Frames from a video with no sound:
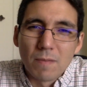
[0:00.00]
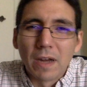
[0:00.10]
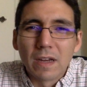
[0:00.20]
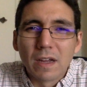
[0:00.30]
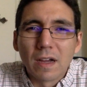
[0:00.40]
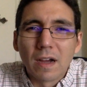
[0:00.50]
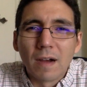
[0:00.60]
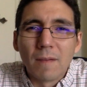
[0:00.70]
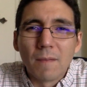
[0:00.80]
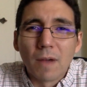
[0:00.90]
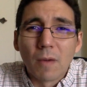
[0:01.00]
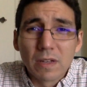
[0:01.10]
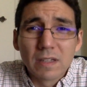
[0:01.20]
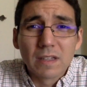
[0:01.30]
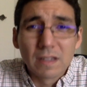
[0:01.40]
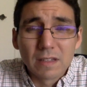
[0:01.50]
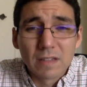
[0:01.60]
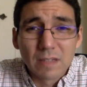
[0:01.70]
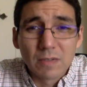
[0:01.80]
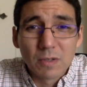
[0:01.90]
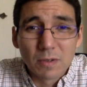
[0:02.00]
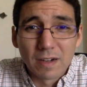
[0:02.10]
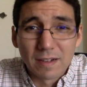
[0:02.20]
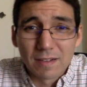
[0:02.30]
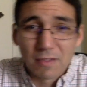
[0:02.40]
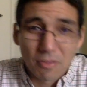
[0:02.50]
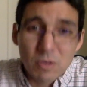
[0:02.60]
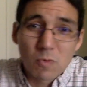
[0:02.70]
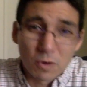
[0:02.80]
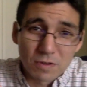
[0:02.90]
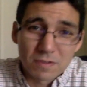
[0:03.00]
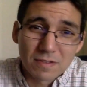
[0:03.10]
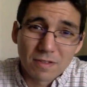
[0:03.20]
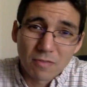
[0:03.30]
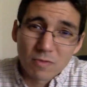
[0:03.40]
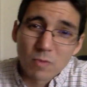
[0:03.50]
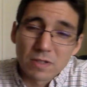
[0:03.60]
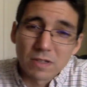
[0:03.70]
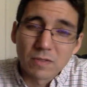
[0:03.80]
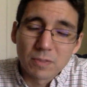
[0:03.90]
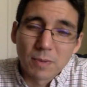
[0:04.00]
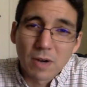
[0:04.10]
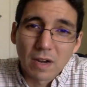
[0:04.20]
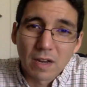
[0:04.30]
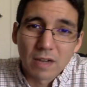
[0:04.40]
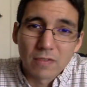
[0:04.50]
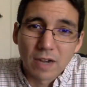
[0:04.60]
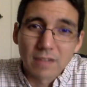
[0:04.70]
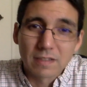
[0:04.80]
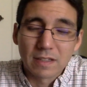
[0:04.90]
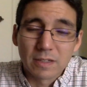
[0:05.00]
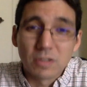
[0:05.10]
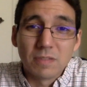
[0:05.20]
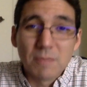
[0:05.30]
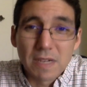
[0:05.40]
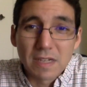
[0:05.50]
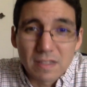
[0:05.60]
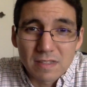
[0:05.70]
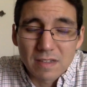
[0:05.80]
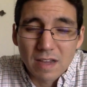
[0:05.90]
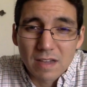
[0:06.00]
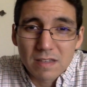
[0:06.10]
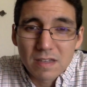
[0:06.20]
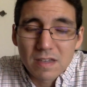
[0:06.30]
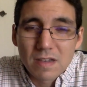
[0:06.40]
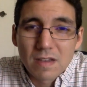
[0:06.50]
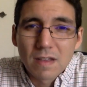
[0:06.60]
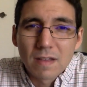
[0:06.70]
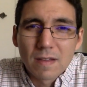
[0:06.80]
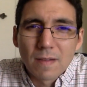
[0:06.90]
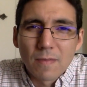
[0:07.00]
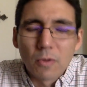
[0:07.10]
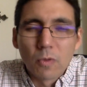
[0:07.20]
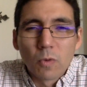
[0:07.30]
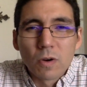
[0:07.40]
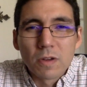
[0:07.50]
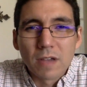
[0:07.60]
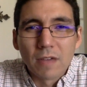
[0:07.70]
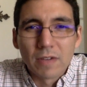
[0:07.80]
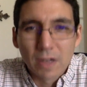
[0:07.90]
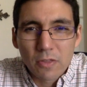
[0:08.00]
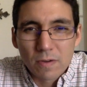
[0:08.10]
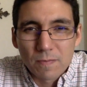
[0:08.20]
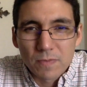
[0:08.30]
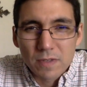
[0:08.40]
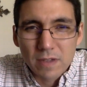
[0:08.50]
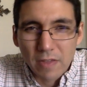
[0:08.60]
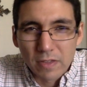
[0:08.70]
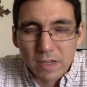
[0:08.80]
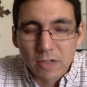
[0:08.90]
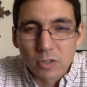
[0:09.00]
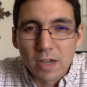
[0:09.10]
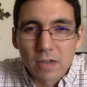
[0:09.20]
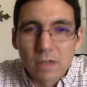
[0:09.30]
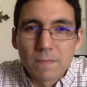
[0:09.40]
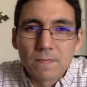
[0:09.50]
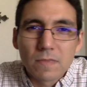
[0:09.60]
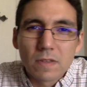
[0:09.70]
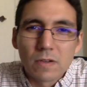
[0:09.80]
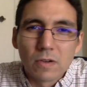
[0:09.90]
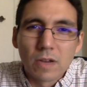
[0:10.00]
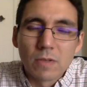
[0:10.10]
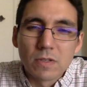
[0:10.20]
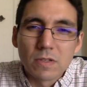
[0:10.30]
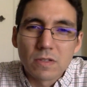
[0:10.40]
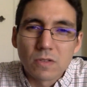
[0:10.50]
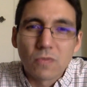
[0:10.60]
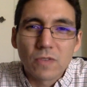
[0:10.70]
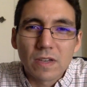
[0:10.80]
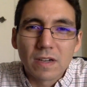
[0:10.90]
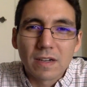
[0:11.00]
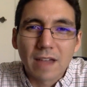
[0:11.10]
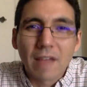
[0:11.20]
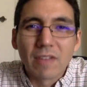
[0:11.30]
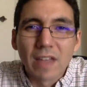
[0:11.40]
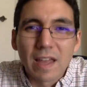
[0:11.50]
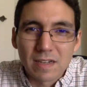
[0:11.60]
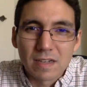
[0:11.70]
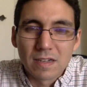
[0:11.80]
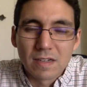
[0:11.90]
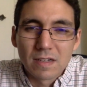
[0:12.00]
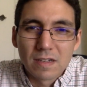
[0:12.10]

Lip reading: But I want to leave you three words that have spoken a lot of consolation to me in these days. They're the words of another Catholic educator. Her name was Sophia Cavalletti.